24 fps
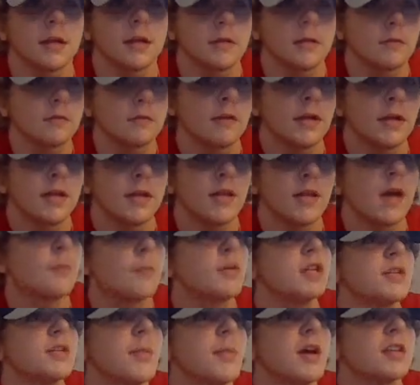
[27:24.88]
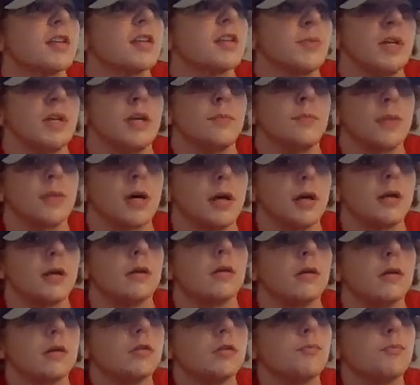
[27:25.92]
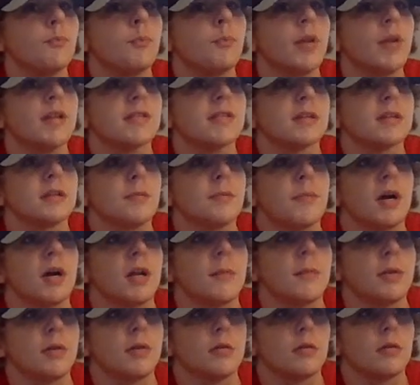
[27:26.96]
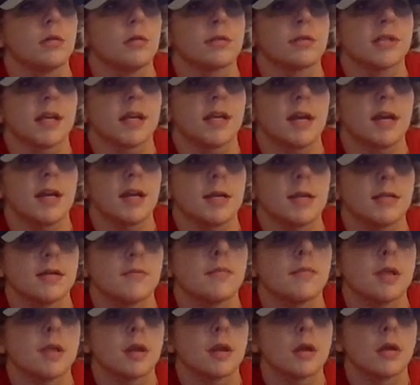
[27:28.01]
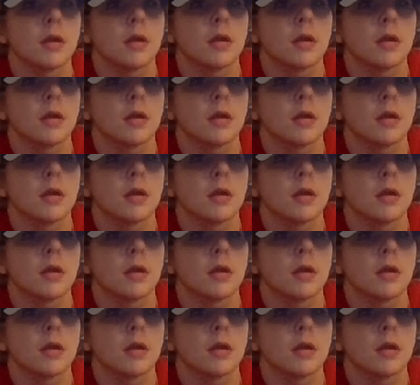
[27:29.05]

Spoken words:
say really that much about speed, but based on the body build, it looks like he has some.